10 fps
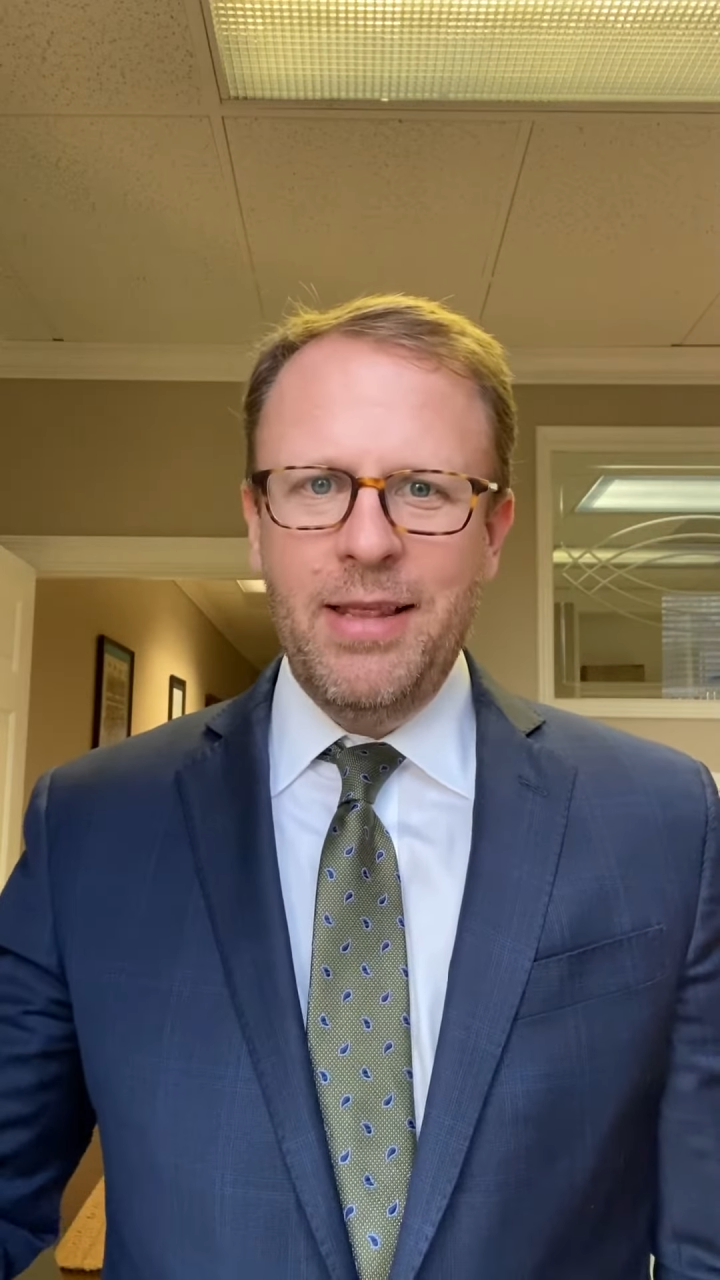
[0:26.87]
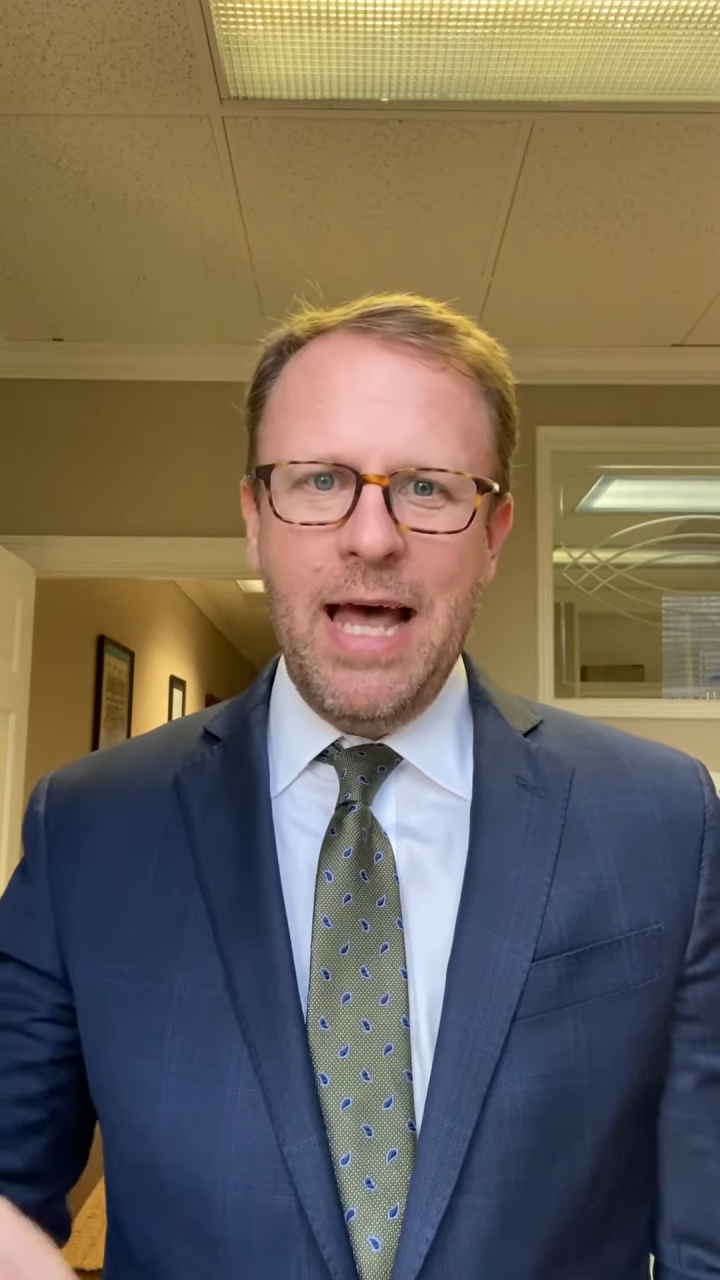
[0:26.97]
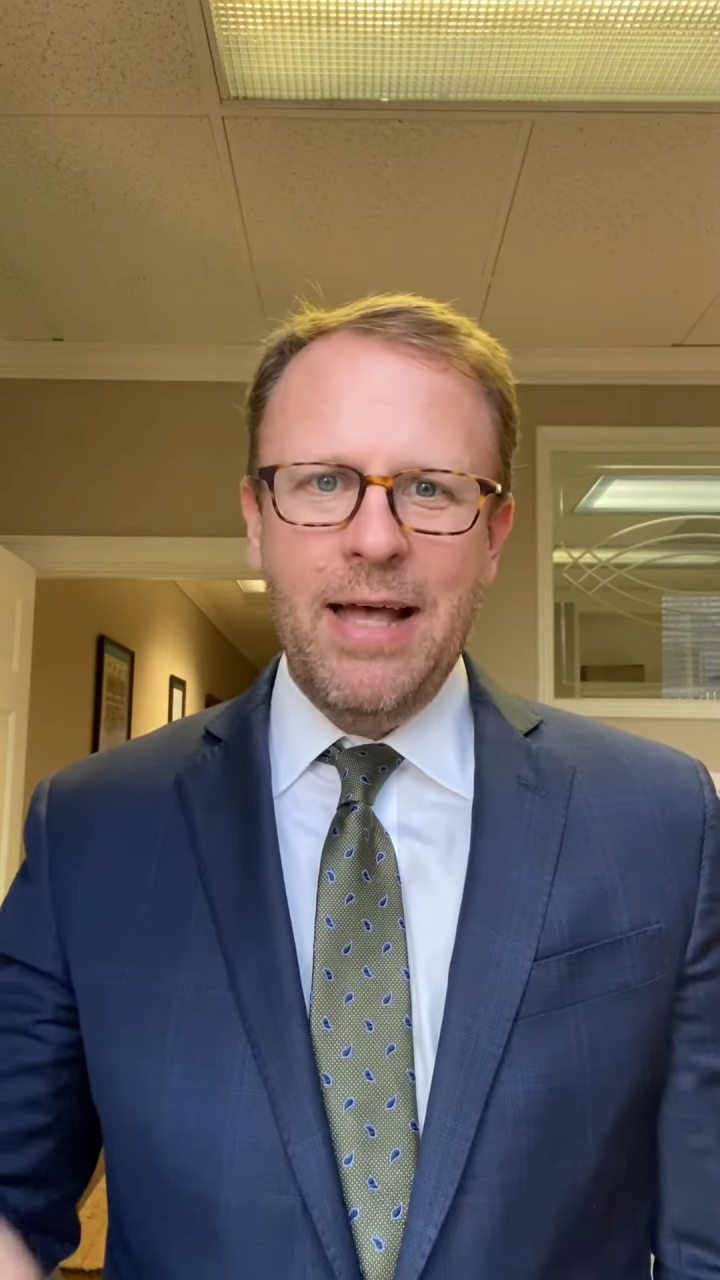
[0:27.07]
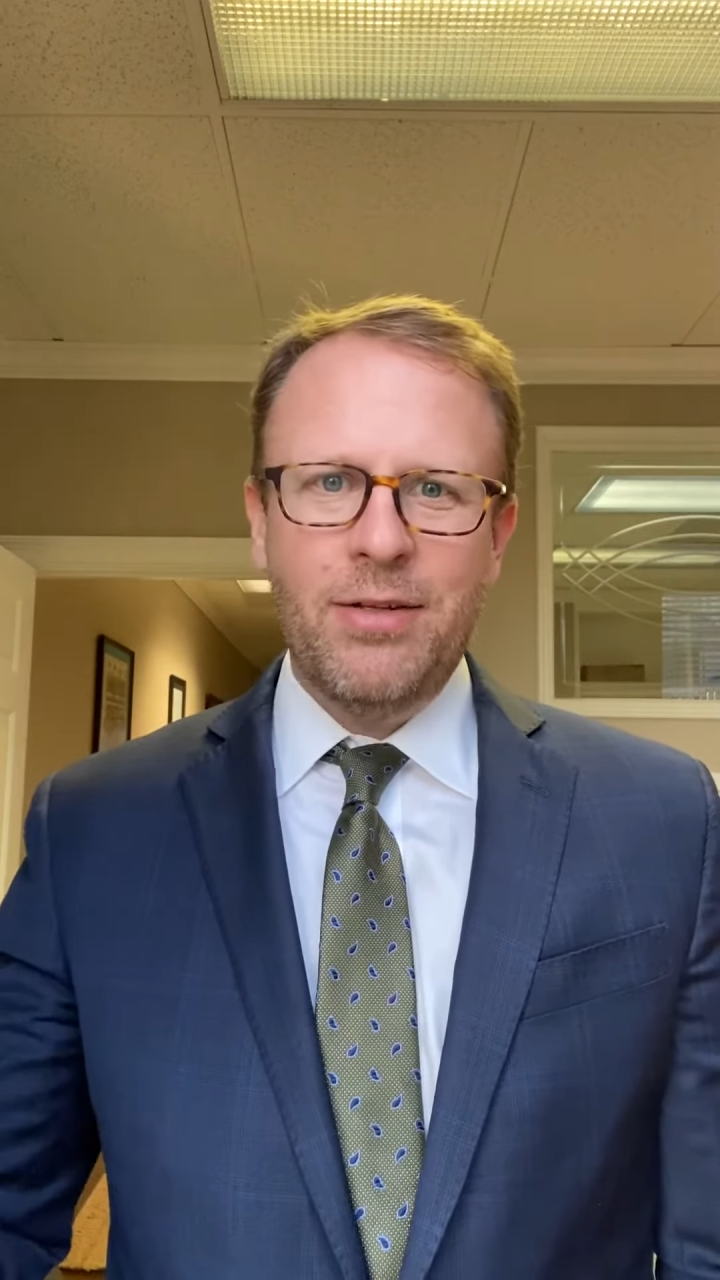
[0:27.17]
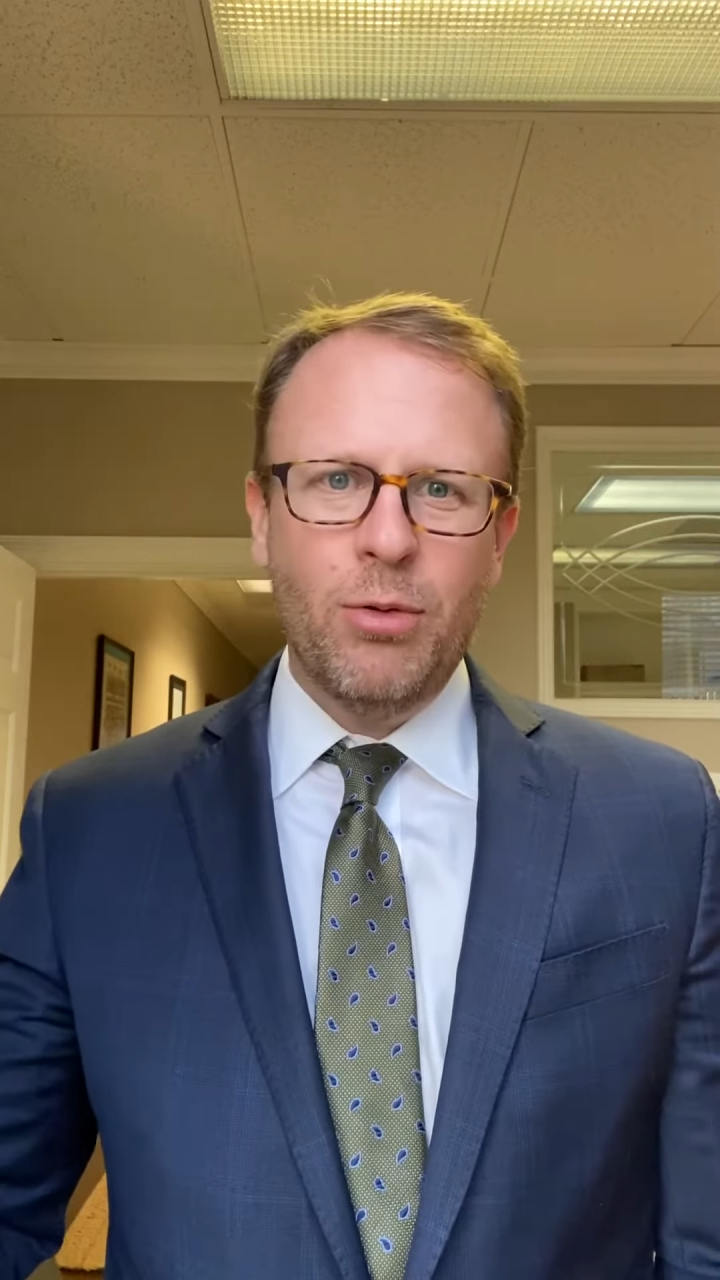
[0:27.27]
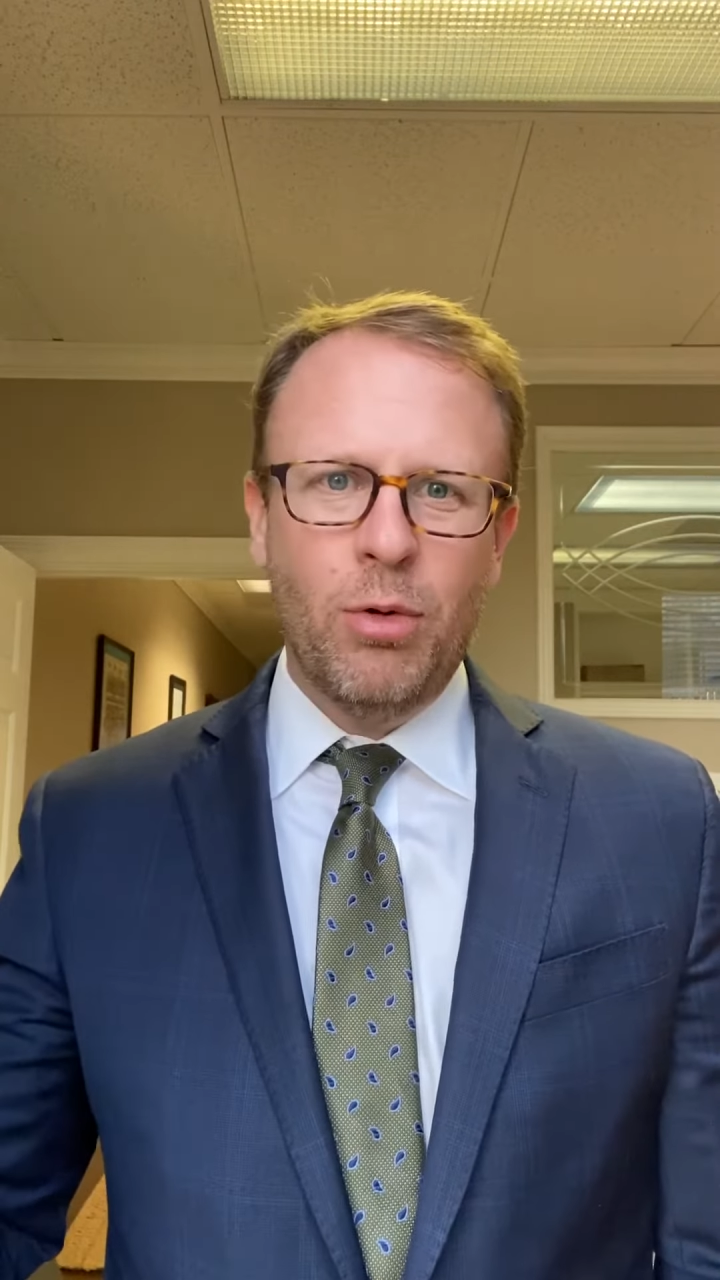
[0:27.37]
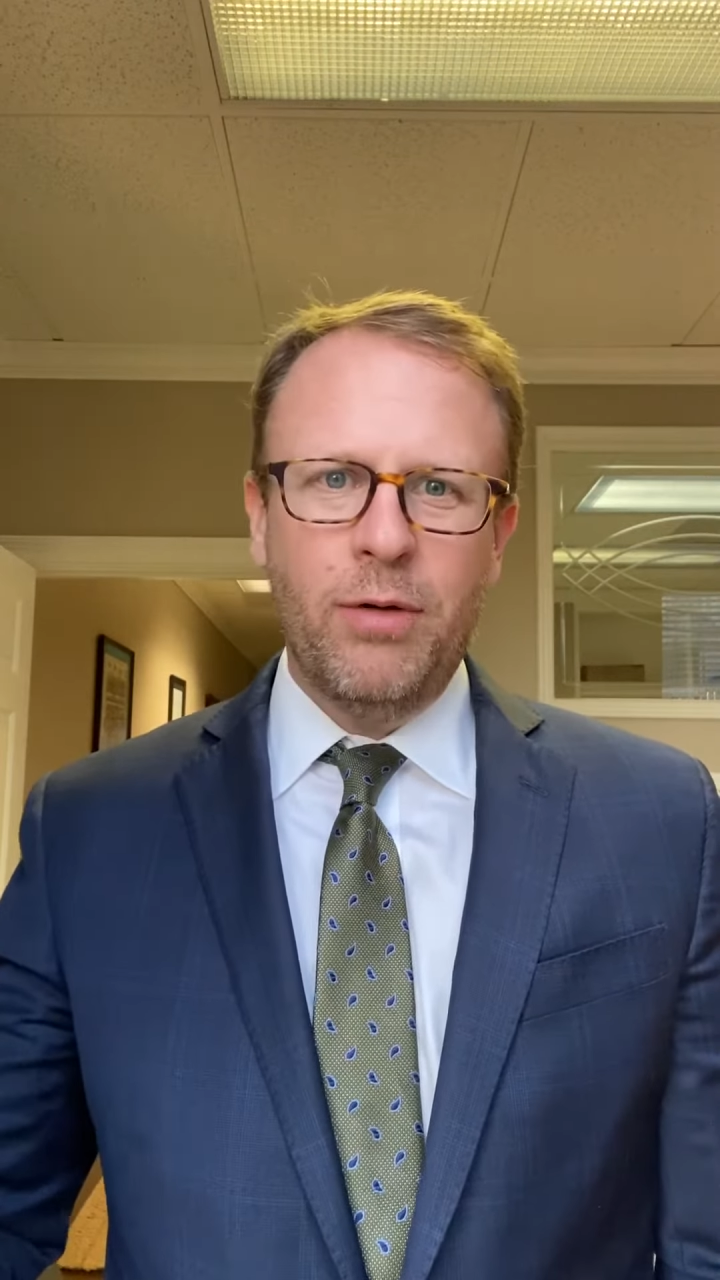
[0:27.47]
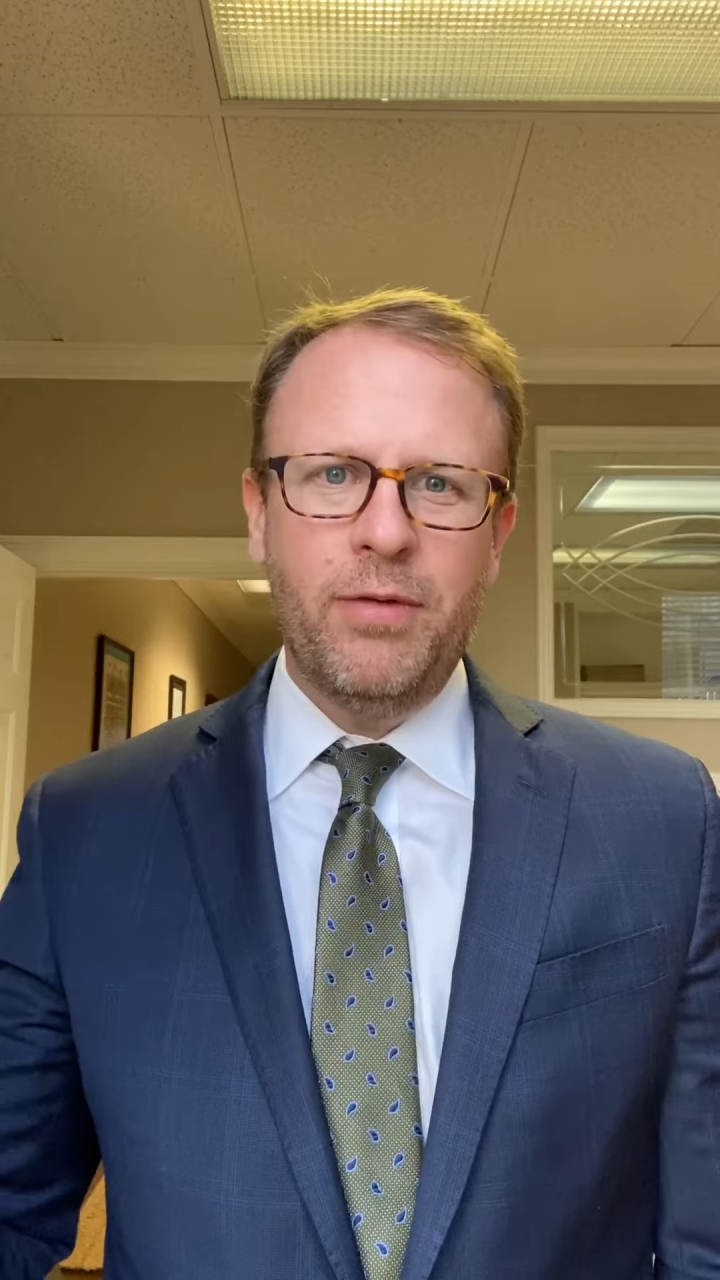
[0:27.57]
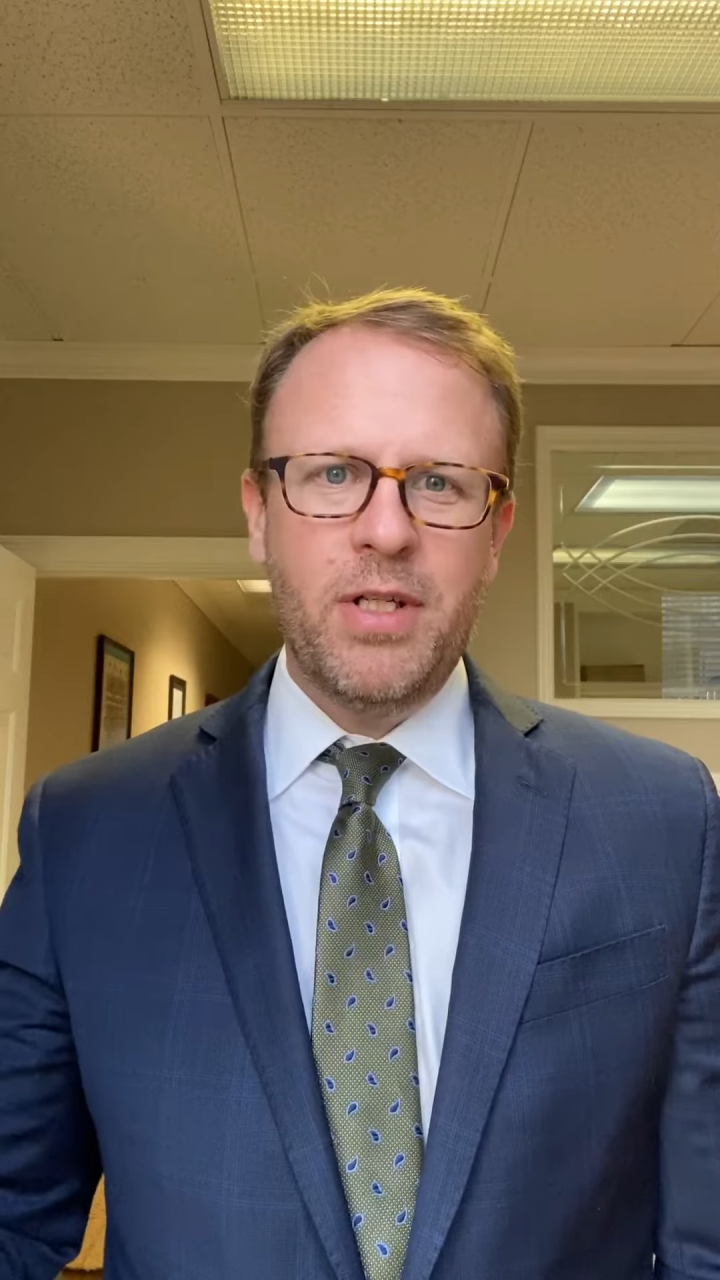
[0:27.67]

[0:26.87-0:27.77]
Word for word: that sort of